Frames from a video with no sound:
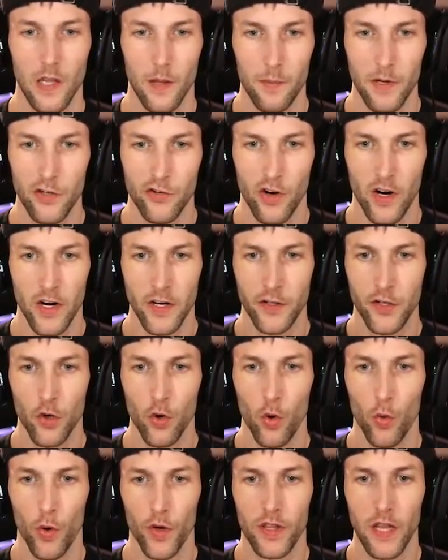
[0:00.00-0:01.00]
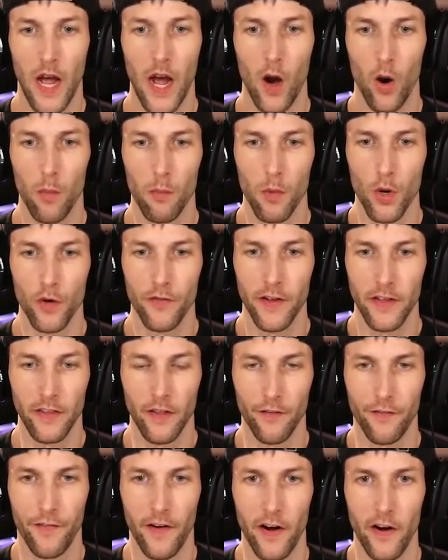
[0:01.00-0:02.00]
Let me try to do it without moving
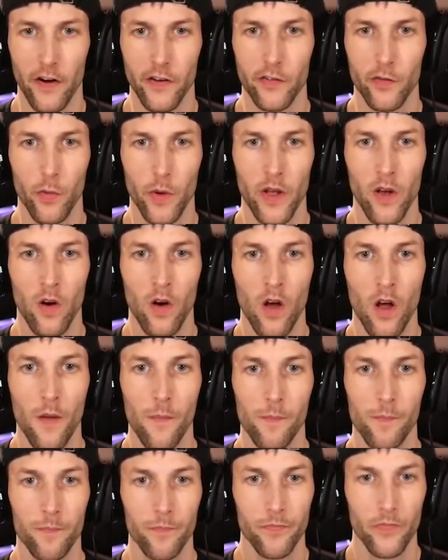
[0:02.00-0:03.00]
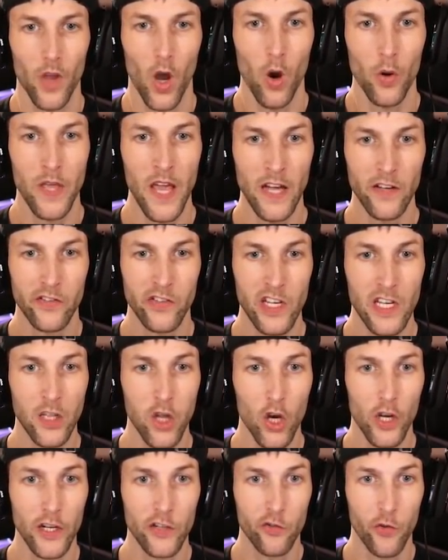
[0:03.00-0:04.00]
the Ferris wheel. Oh yeah, see,
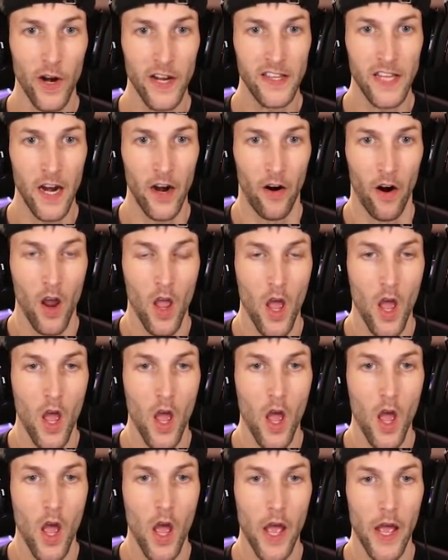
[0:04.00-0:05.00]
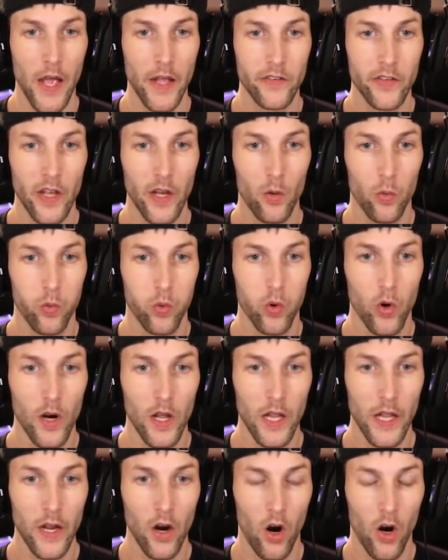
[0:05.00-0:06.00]
look, it's right there. It's like
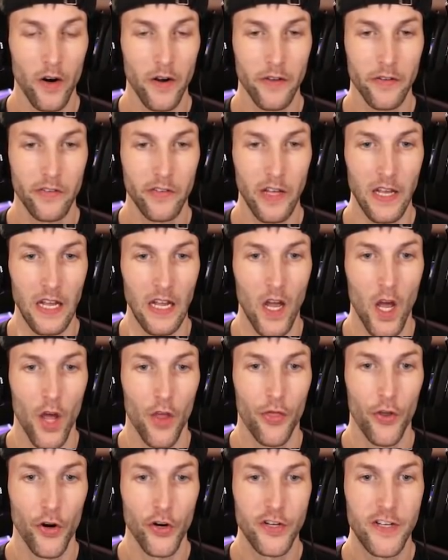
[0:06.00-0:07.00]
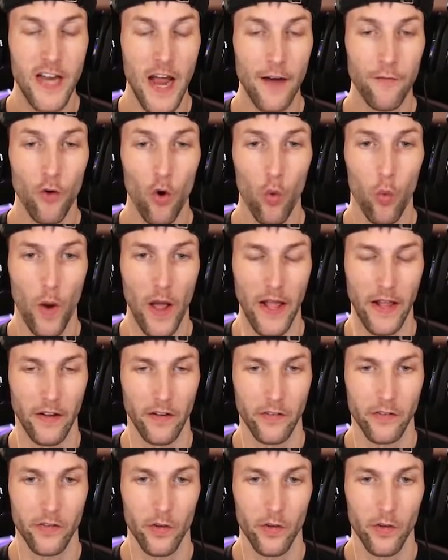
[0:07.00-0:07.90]
really hard to see. They're devil wings.